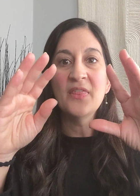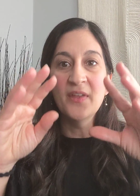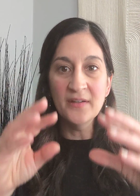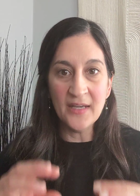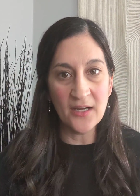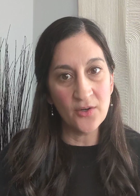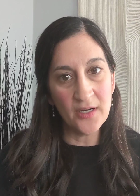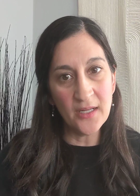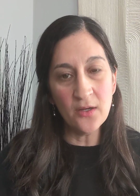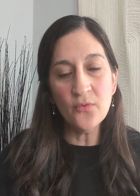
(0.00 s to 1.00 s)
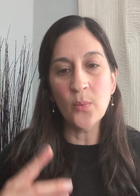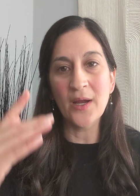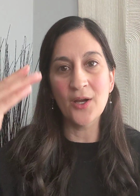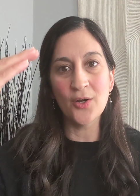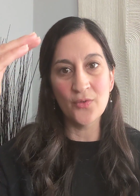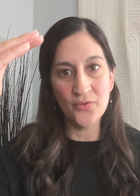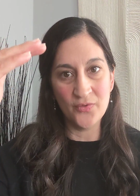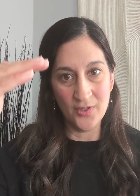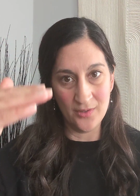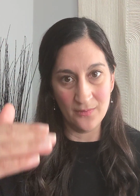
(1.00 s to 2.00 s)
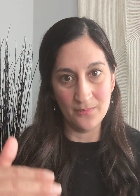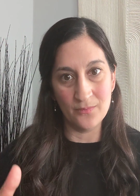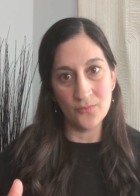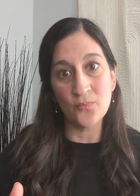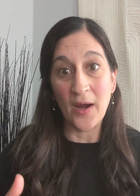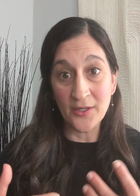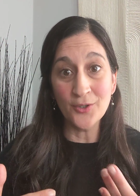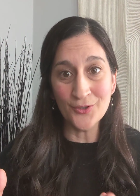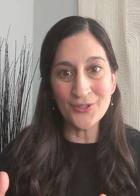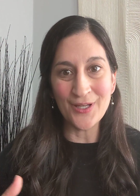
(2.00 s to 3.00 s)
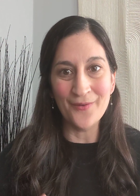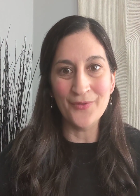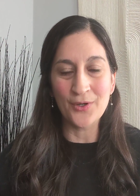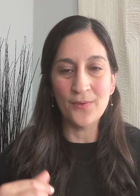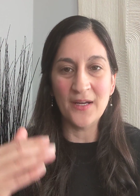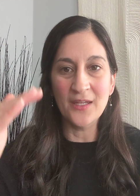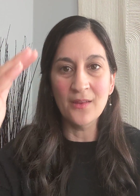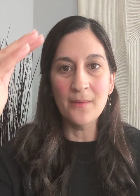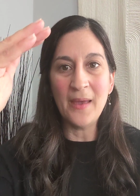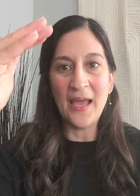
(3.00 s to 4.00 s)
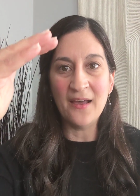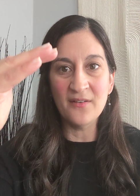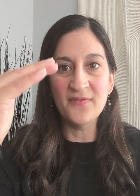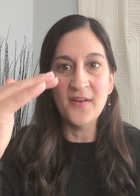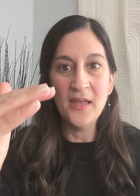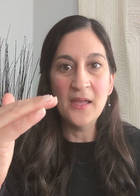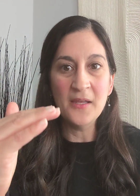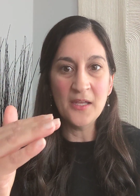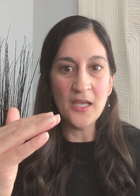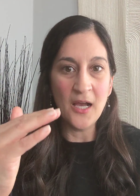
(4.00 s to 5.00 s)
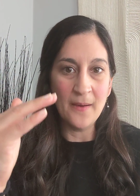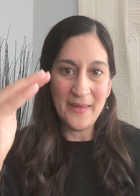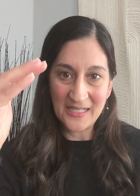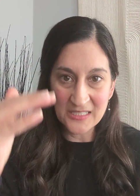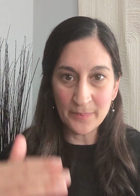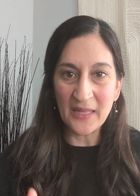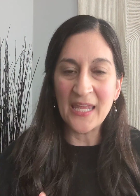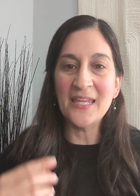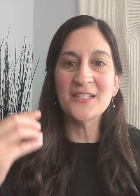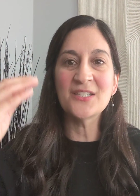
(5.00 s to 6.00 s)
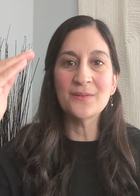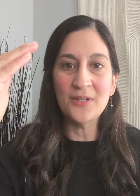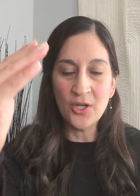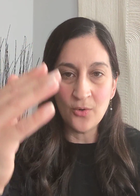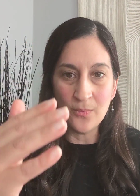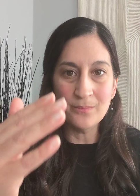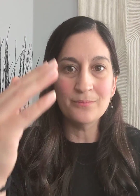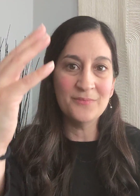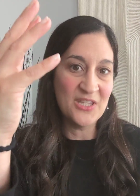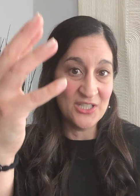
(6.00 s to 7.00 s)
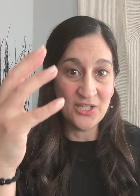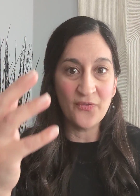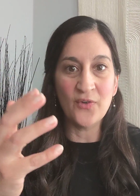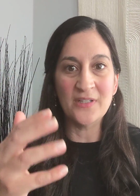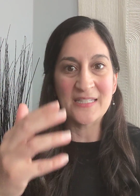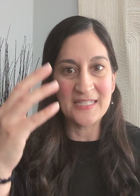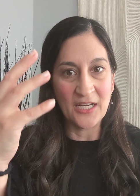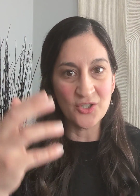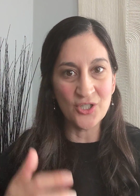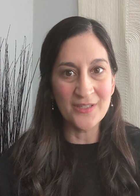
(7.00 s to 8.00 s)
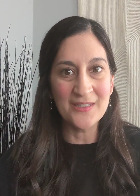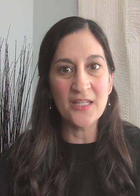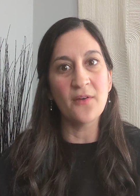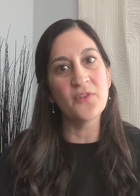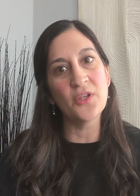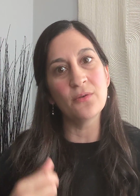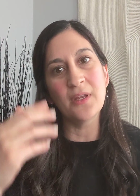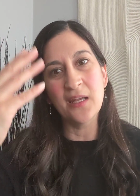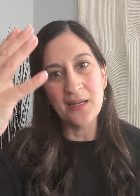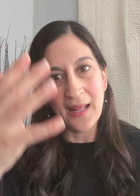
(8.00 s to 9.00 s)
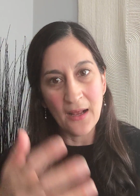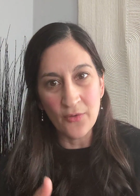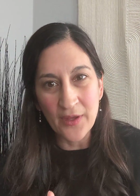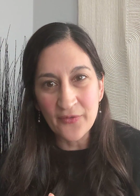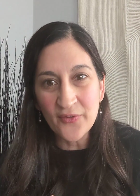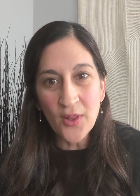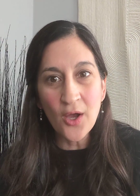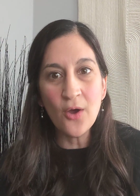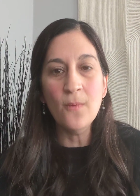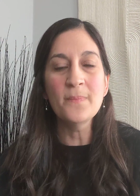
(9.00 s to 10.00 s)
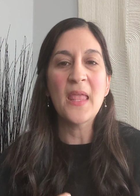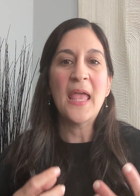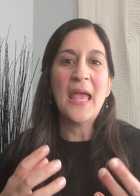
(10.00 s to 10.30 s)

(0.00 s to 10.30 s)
the narrative where the writers of the curriculum have explained, the different sections of the unit and how they flow.